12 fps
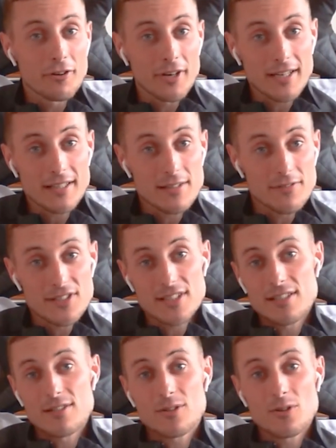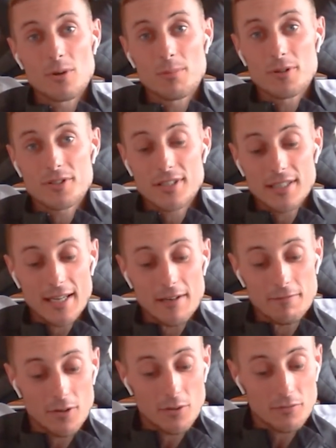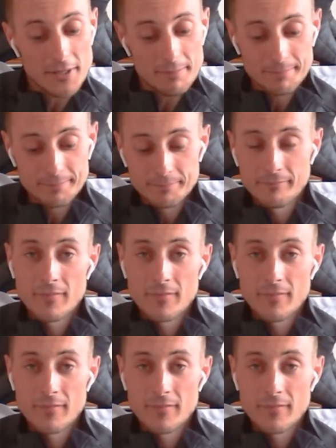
fun activities that corporates can get involved in.